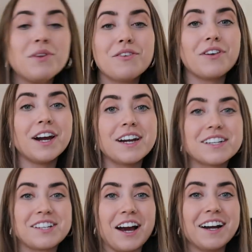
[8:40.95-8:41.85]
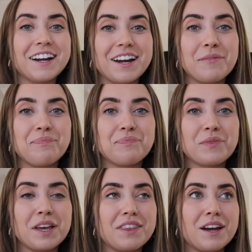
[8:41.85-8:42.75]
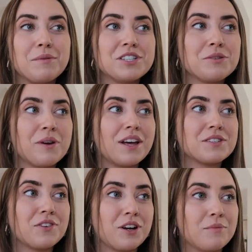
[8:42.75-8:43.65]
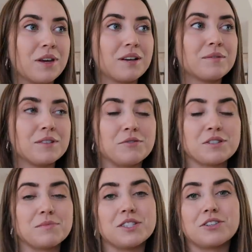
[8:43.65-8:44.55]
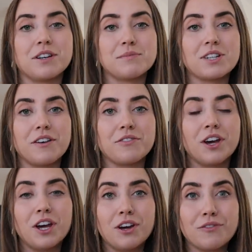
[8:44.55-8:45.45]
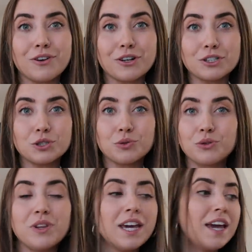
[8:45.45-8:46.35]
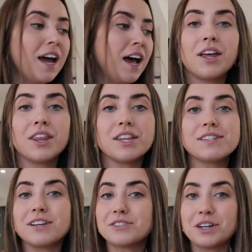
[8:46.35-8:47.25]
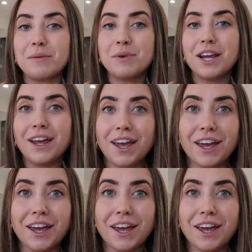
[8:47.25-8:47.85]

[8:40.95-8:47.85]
Something very exciting. I think I mentioned in my last video, I'm like doing some Instagram stuff for Truly, the seltzer company.